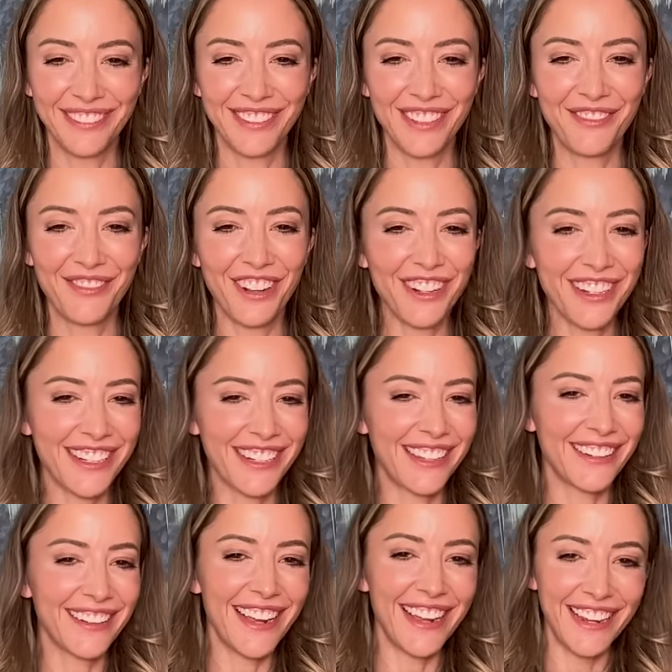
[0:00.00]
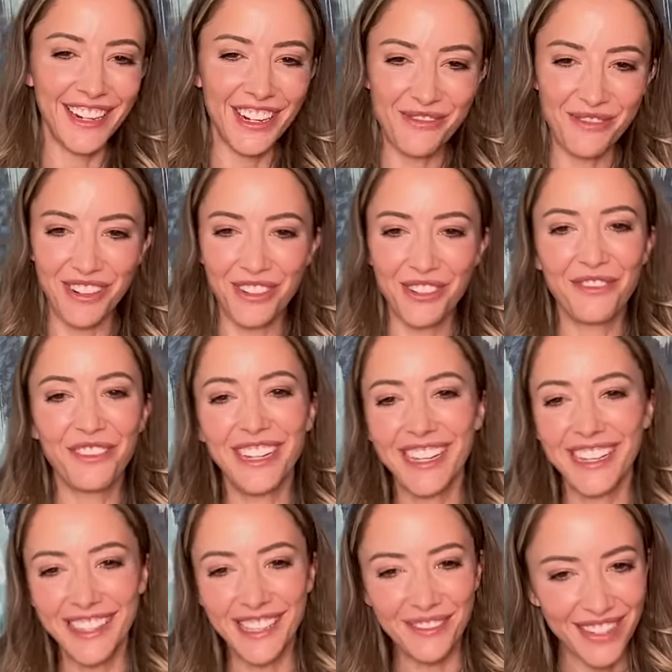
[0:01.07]
reverse their age,
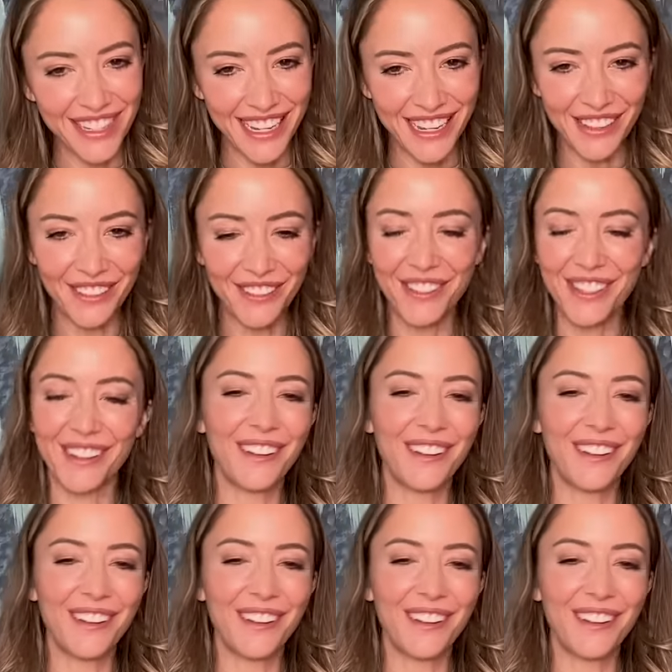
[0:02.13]
rejuvenate themselves,